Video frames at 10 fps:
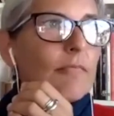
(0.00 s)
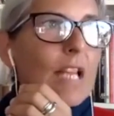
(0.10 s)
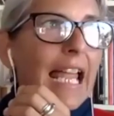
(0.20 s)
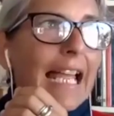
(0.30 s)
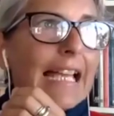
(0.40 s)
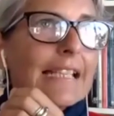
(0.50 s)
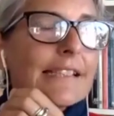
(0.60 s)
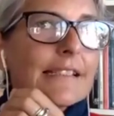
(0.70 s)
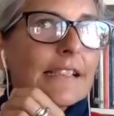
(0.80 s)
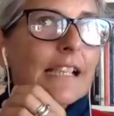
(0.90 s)
and
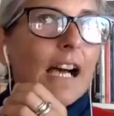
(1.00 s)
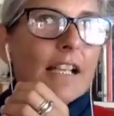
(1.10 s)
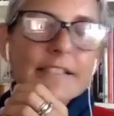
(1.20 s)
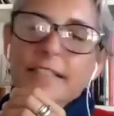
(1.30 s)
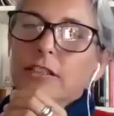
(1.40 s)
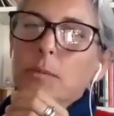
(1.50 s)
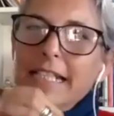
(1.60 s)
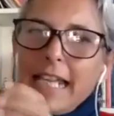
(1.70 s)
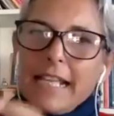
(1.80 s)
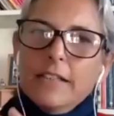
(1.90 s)
until we
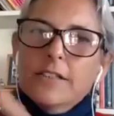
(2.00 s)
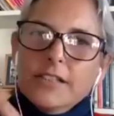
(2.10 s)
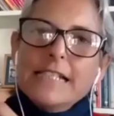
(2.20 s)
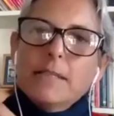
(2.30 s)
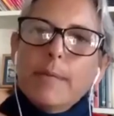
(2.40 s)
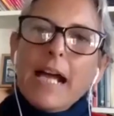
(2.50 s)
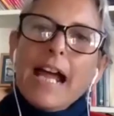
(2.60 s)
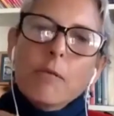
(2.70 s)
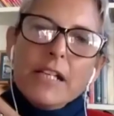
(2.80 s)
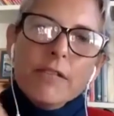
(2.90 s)
get those data back,
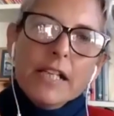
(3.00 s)
we